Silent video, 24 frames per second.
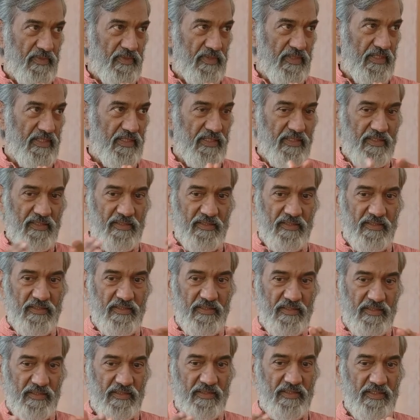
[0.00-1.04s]
and
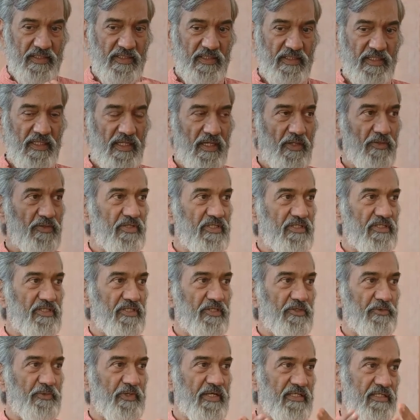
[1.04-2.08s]
see how the
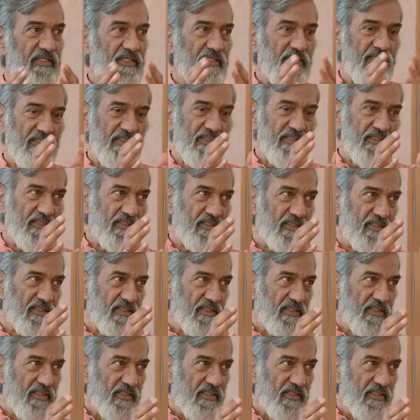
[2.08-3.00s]
situation is